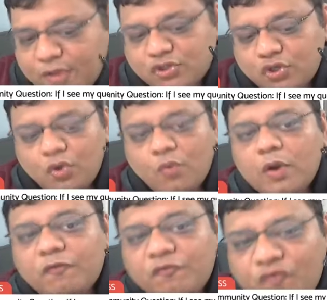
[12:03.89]
So you know
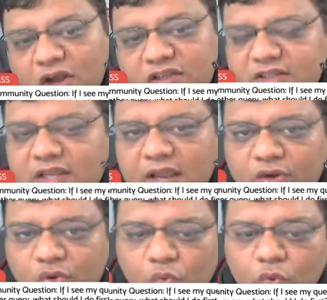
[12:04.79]
what, first thing I
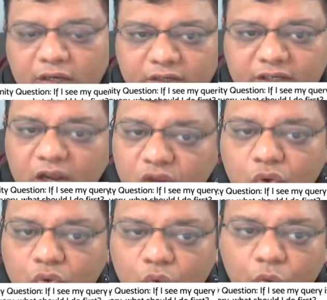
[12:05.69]
do, what I tell
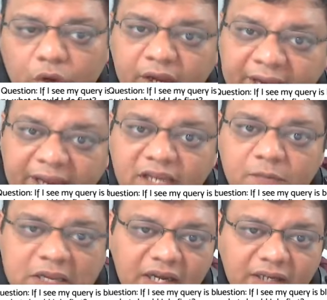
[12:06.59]
you, you would hate
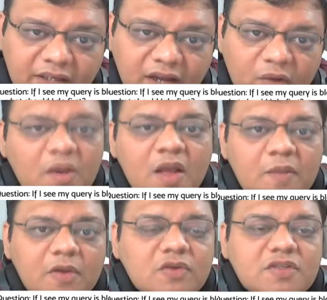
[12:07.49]
me right now,
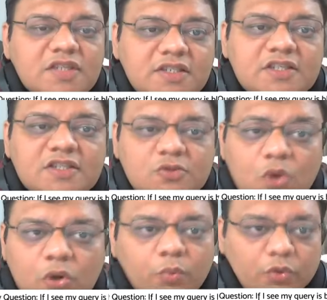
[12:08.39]
because this is
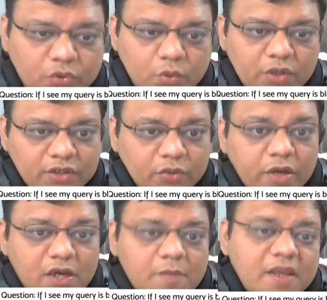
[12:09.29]
not what you wanted to
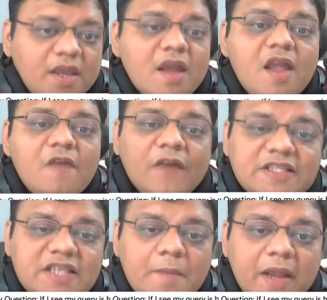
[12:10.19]
hate me. If I
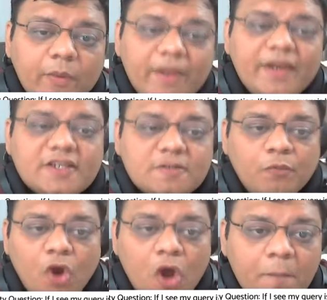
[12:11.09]
see my query is
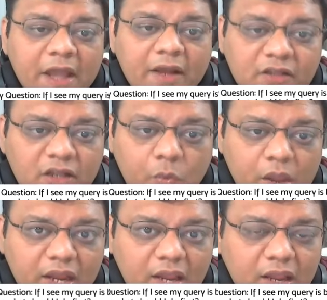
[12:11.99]
blocked by another
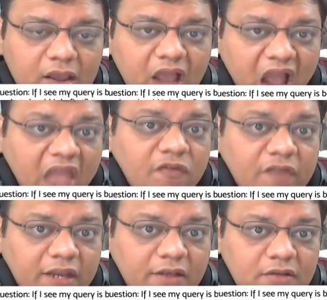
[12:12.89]
query, I
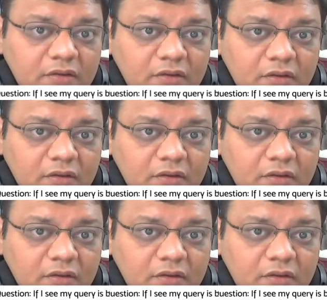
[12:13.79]
wait.